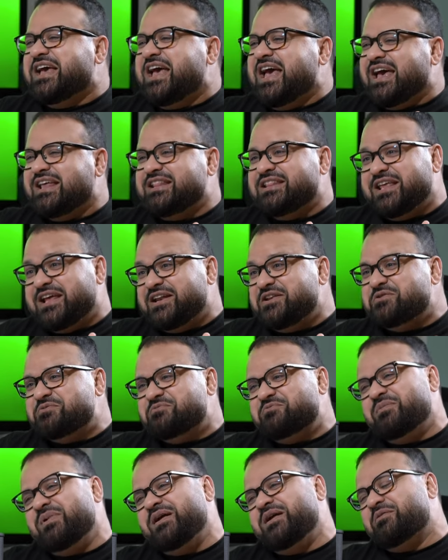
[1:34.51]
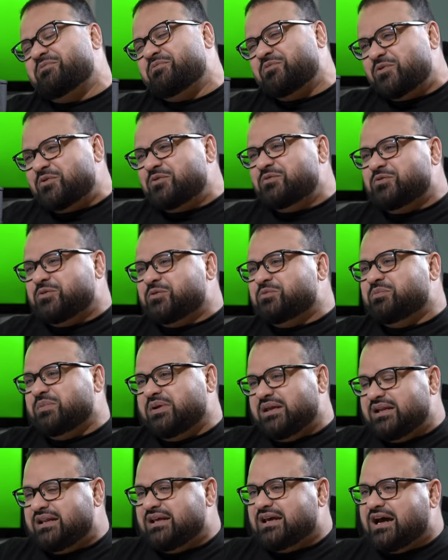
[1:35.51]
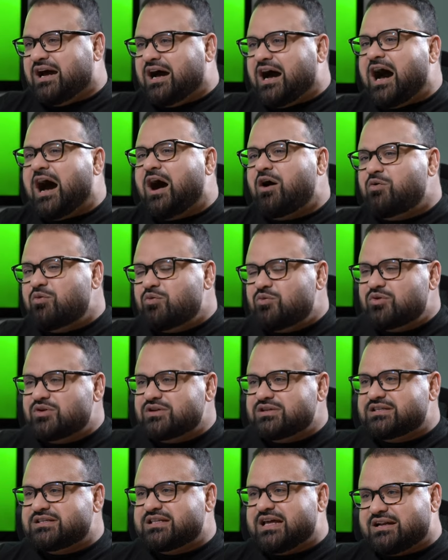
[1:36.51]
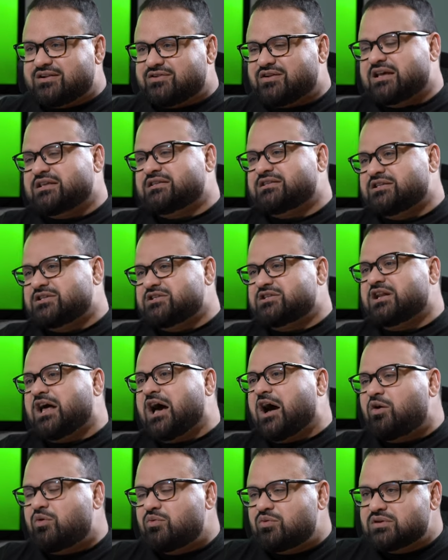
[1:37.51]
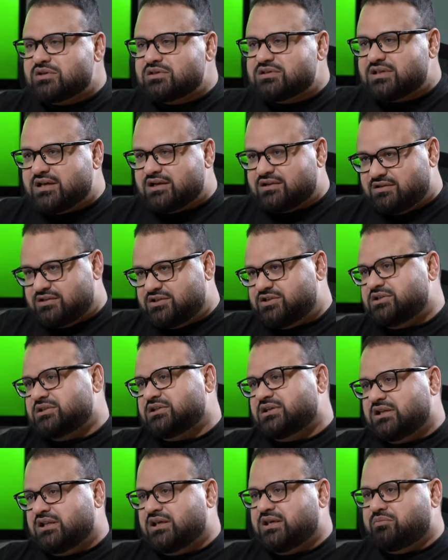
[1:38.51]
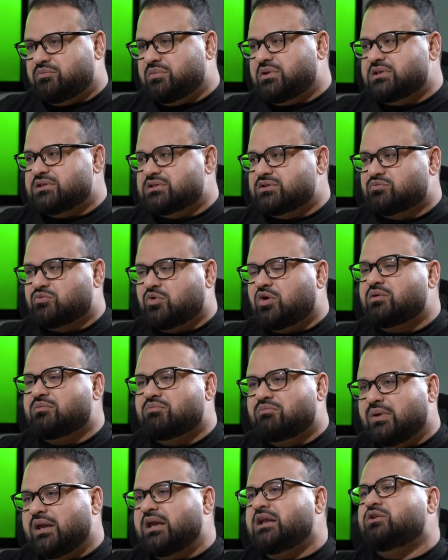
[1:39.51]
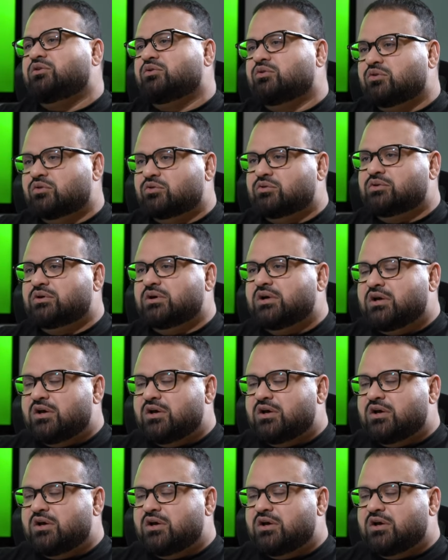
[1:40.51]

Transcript: and then you made a move to media how was that transition how was that journey means what made you go